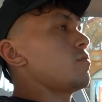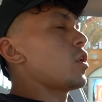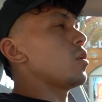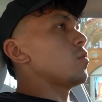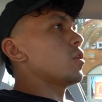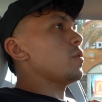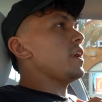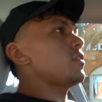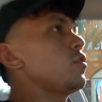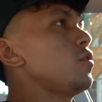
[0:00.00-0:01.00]
Bro, what do
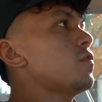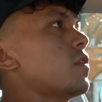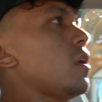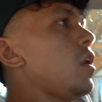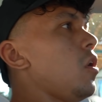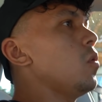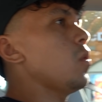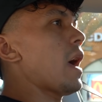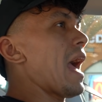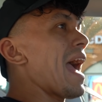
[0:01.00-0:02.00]
I do for a
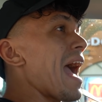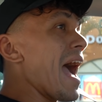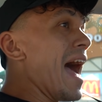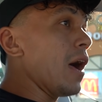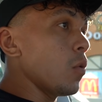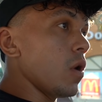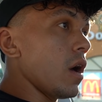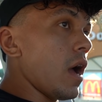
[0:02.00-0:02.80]
whole hour?